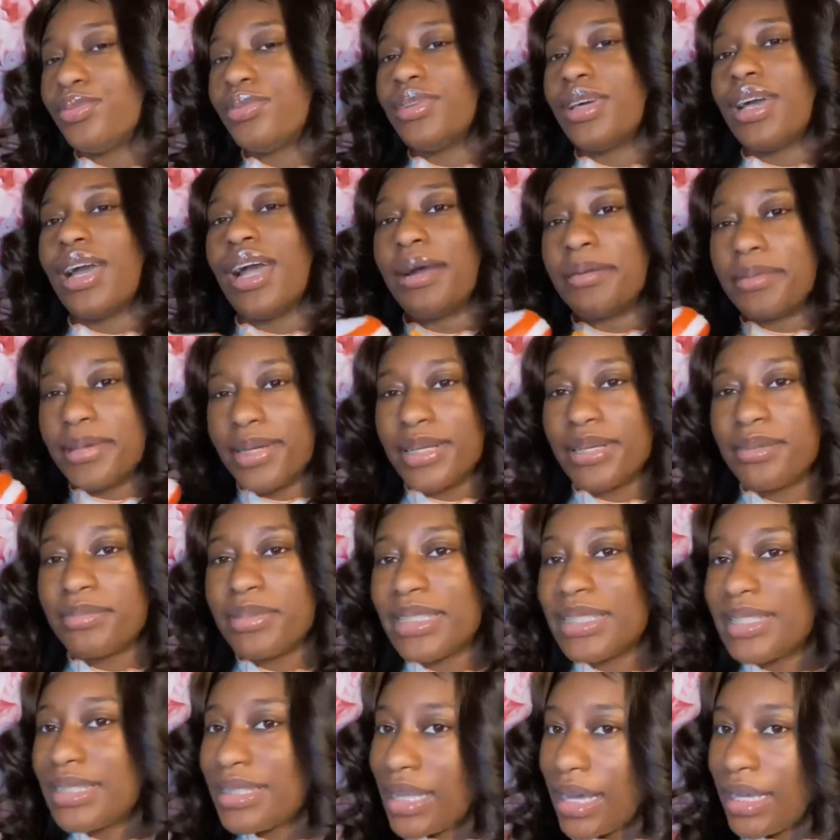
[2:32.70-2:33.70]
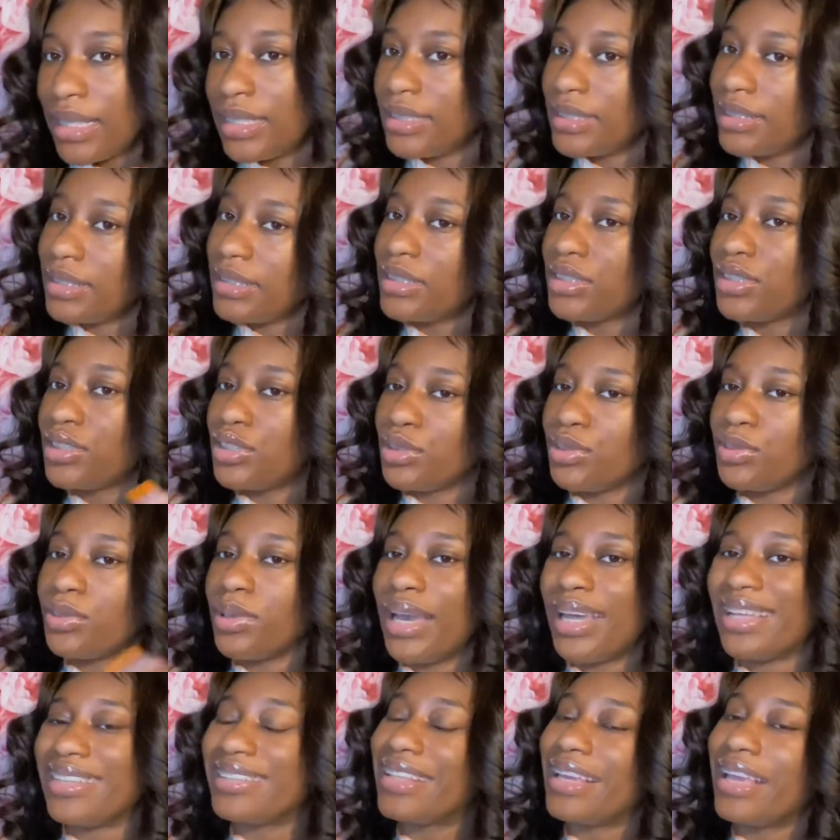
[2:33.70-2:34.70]
I'm gonna be styling this shoe
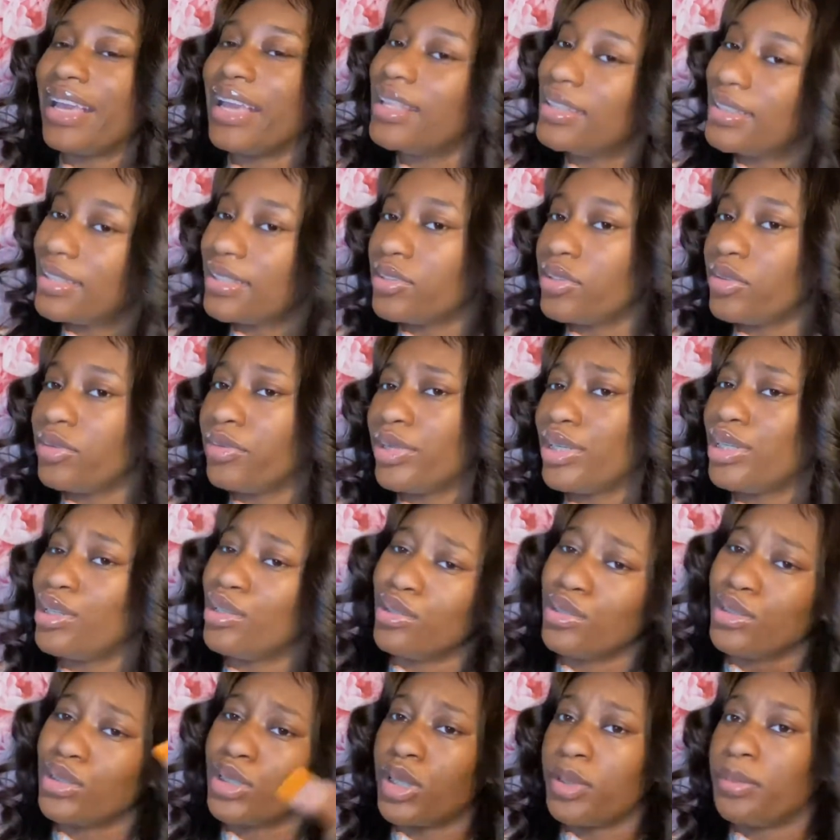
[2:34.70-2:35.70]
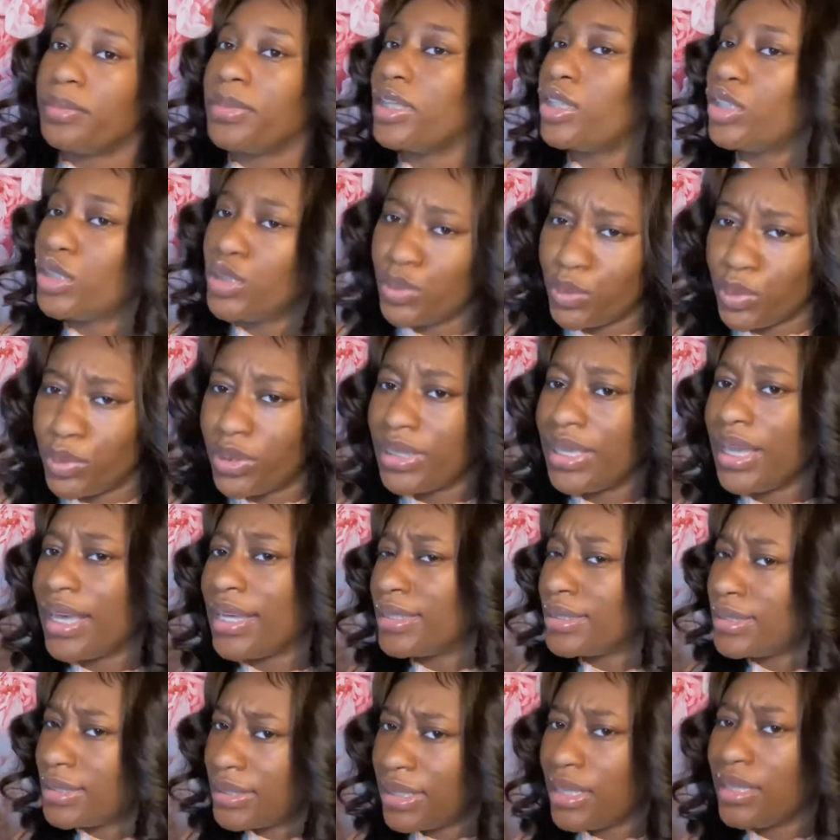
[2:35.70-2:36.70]
at the end of the video, so make sure y'all
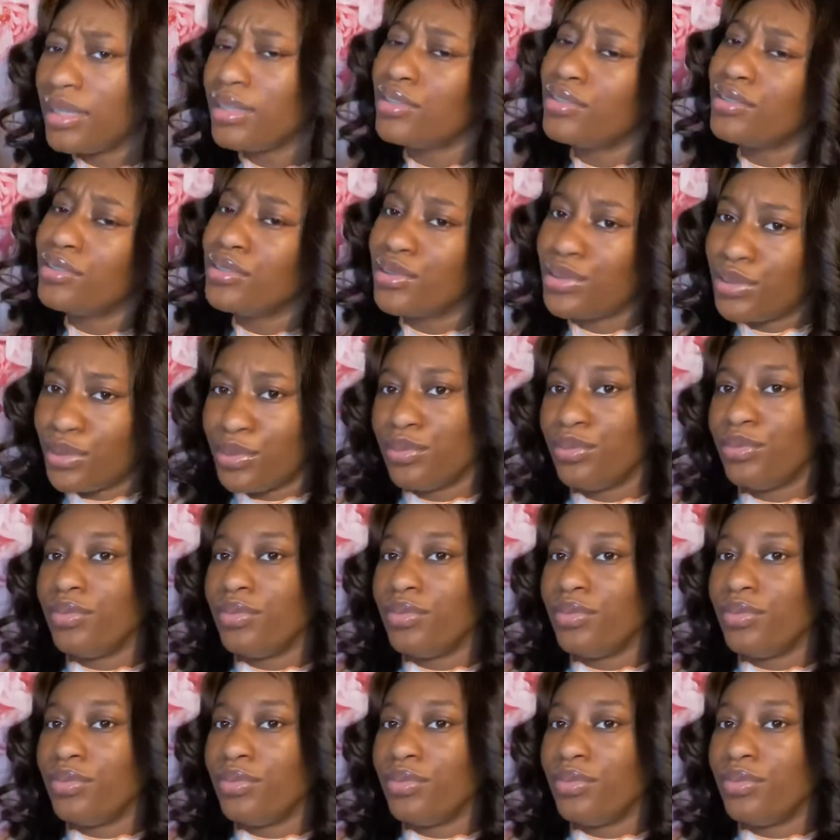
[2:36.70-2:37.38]
stay tuned.